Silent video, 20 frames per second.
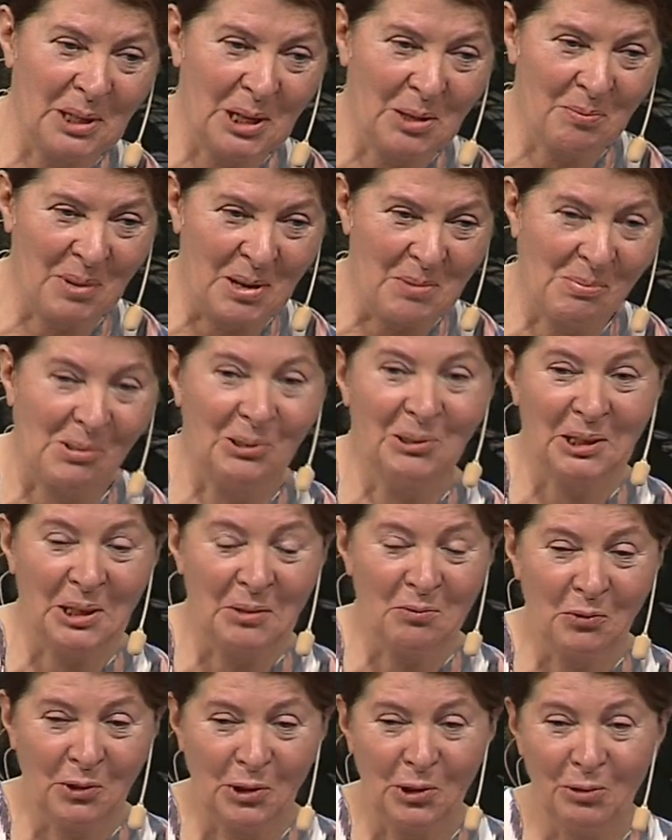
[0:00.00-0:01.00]
people
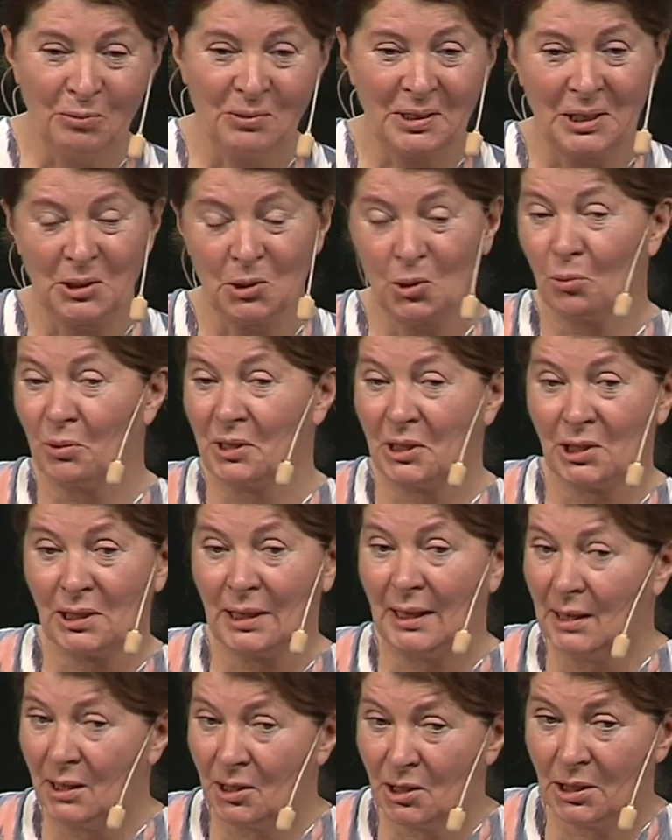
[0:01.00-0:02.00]
involved. That's always
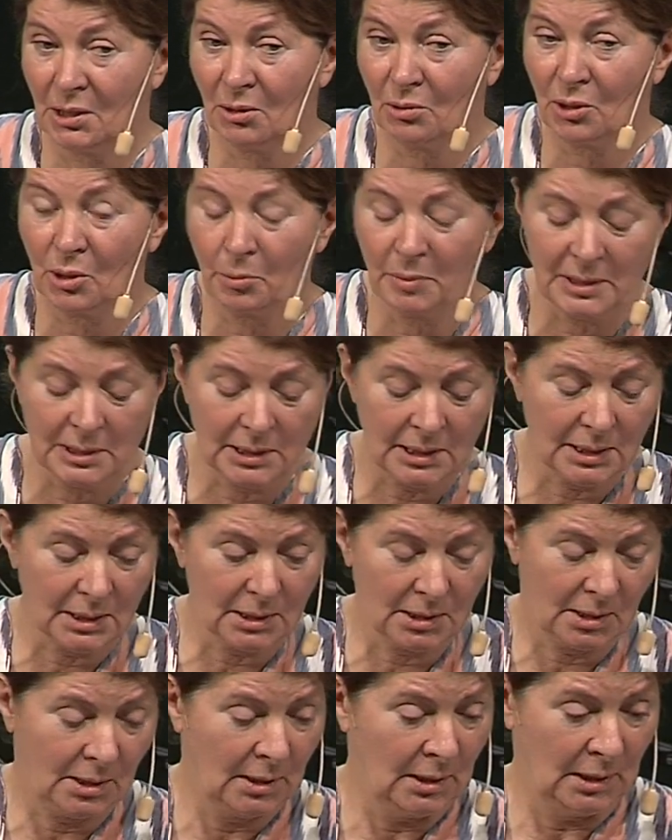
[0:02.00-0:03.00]
challenging on a business.
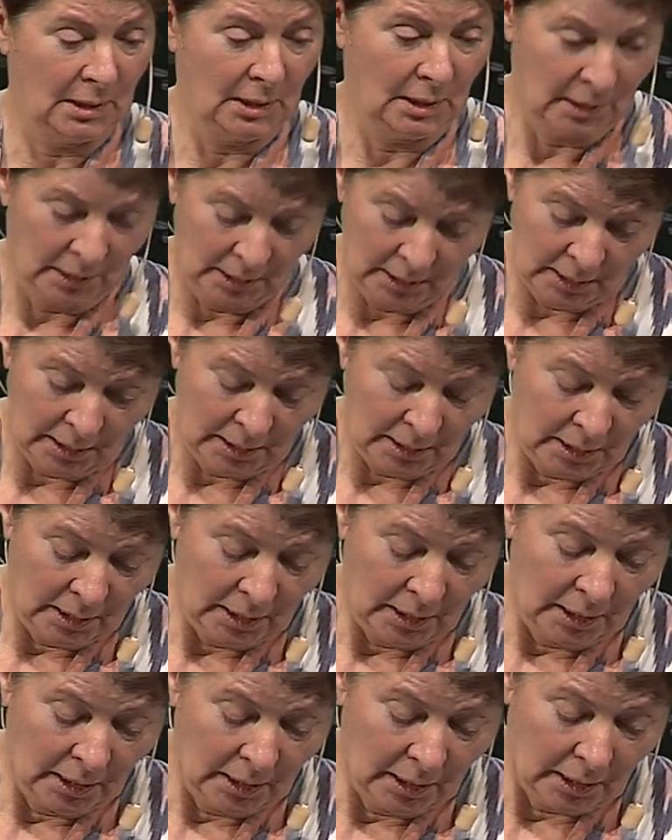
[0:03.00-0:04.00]

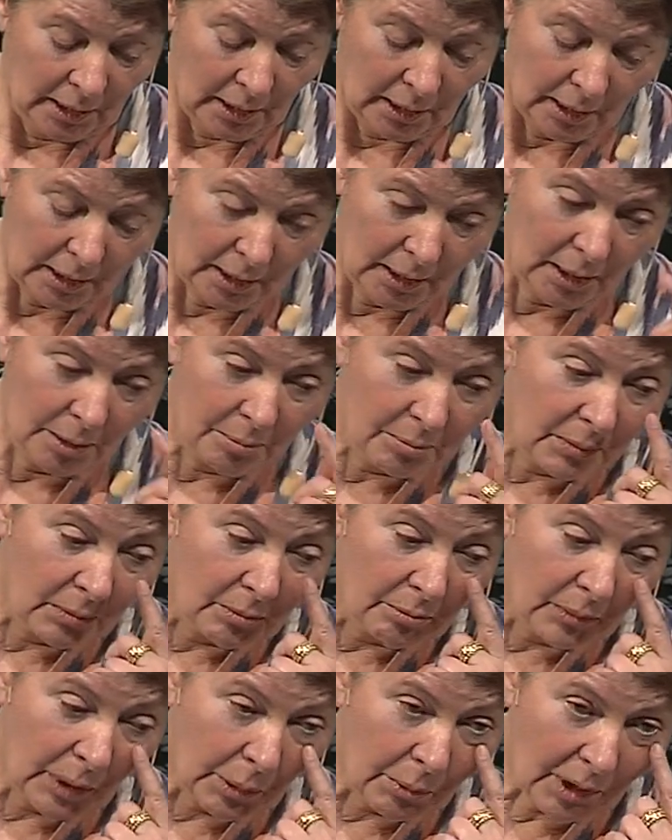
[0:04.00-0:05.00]
Um,
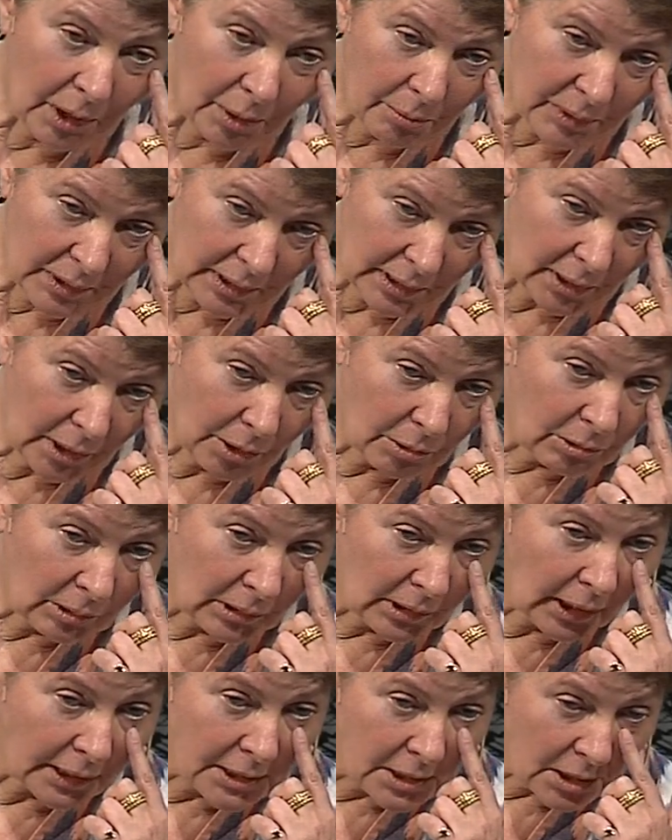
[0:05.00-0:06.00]
we work with the local
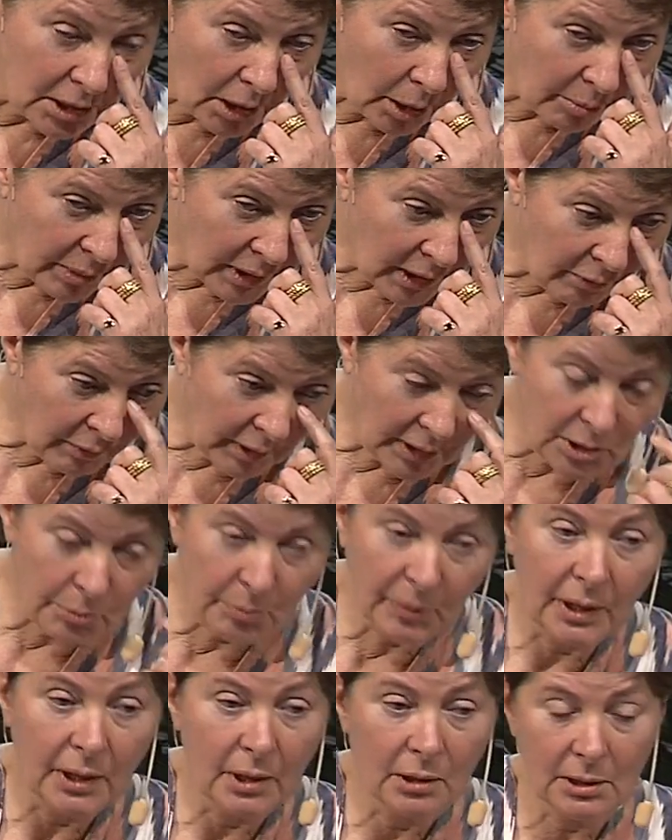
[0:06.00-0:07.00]
lighting company
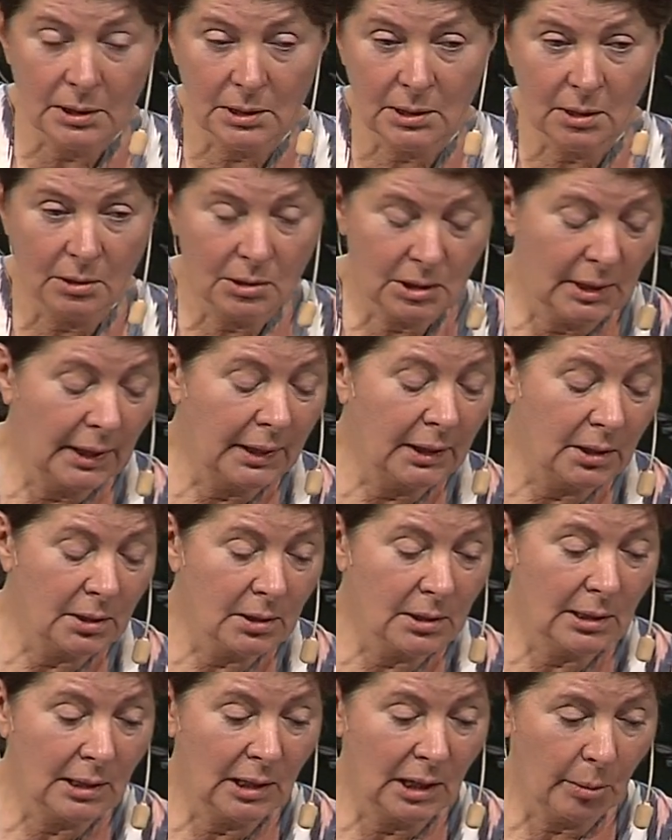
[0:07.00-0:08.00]
Wästberg. It's our second
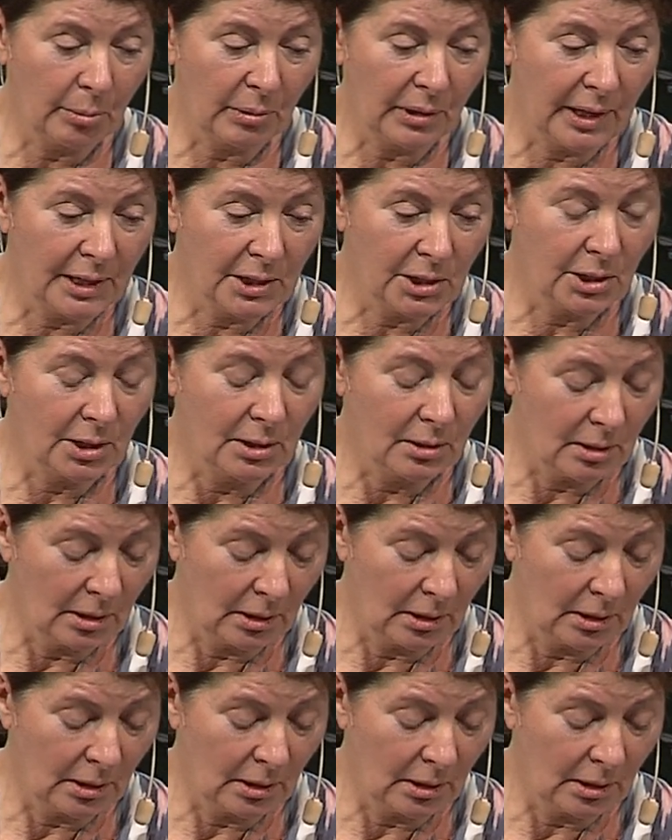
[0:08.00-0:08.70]
collaboration.